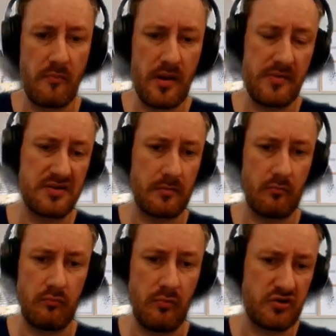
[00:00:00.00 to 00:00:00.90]
There may be
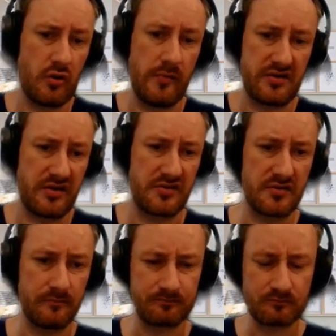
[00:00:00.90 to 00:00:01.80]
some which do make
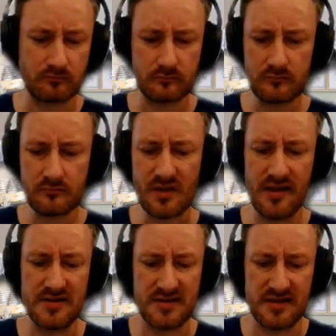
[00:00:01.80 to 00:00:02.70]
sense.
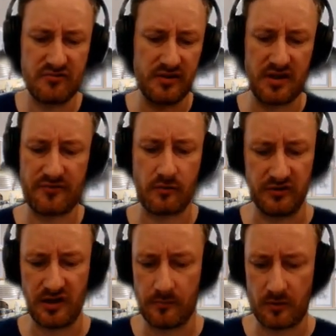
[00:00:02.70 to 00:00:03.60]
It's really
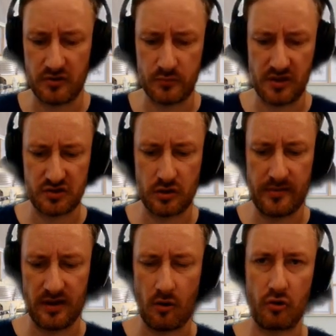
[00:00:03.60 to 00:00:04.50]
difficult to tell because when it's
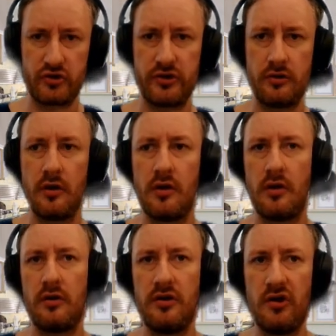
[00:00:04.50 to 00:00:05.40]
going to be an auction,
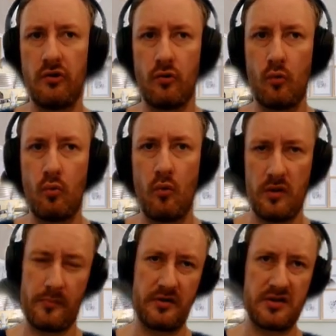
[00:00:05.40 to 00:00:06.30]
you don't know
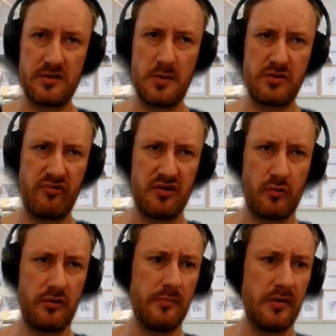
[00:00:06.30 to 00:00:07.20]
what the participation
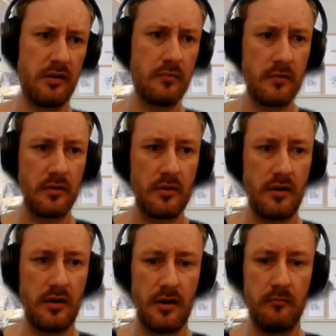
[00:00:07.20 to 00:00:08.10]
rate is going to be.
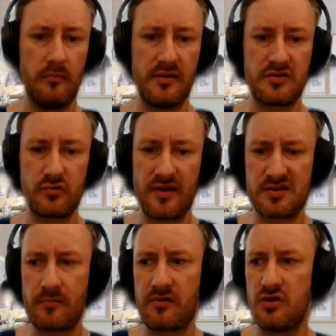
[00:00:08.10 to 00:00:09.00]
So
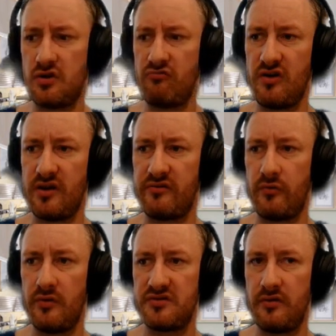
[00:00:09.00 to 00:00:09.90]
that's something you should read
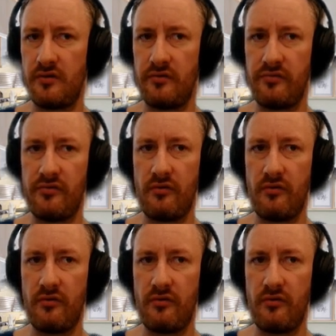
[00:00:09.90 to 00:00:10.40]
into, is that